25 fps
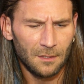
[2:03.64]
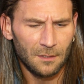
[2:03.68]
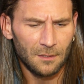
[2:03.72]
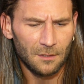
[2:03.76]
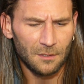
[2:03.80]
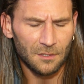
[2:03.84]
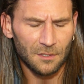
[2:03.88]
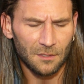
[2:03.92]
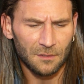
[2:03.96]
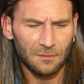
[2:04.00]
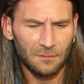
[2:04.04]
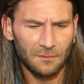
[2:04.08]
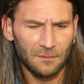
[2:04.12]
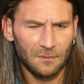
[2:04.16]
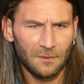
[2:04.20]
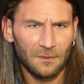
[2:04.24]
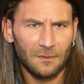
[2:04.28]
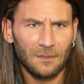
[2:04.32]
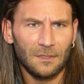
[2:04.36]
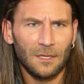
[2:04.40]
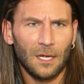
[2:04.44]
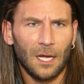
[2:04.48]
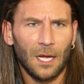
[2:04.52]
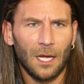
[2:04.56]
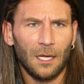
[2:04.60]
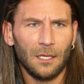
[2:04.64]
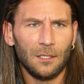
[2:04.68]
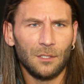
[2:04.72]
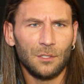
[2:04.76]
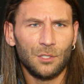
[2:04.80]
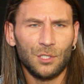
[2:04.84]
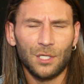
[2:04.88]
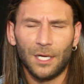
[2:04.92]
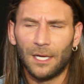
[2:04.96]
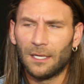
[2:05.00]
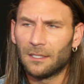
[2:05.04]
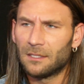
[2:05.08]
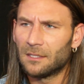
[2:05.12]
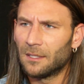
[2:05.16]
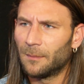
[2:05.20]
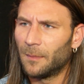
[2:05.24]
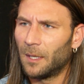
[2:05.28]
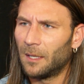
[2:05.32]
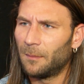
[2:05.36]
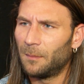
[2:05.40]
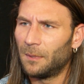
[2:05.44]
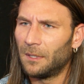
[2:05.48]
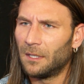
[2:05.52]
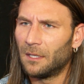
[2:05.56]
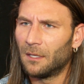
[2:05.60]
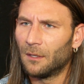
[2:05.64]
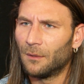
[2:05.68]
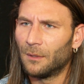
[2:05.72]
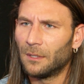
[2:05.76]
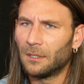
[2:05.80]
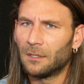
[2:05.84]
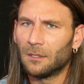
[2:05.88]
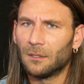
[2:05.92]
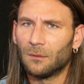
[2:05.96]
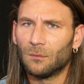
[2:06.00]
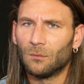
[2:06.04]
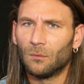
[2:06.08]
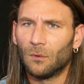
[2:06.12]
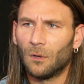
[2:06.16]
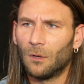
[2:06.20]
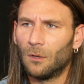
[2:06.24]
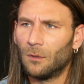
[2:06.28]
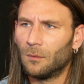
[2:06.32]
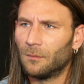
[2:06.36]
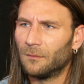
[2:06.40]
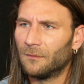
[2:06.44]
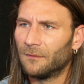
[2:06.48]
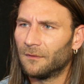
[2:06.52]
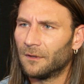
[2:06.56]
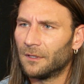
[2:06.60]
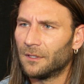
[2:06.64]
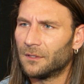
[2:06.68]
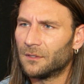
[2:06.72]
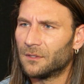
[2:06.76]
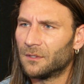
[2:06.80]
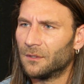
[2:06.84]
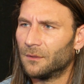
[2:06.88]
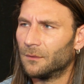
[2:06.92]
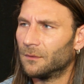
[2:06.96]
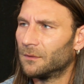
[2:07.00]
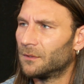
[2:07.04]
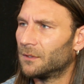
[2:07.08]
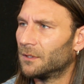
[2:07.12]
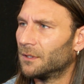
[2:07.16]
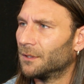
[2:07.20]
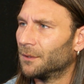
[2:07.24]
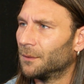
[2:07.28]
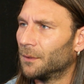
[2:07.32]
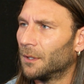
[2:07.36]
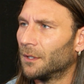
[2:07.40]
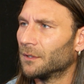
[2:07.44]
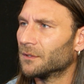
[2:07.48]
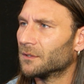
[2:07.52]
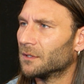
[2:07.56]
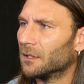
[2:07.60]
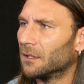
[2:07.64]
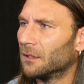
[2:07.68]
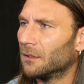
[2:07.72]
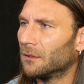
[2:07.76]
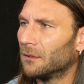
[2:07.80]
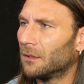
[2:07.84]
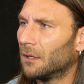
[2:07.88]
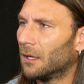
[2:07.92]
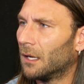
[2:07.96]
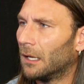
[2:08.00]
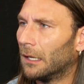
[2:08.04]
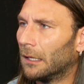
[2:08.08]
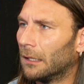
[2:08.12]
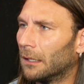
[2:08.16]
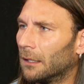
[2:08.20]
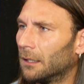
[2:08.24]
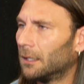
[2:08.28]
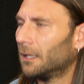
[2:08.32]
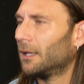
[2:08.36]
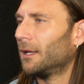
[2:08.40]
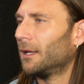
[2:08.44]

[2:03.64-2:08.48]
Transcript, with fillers: there's a odd chance I might be going to Rome very soon too. Also, I don't,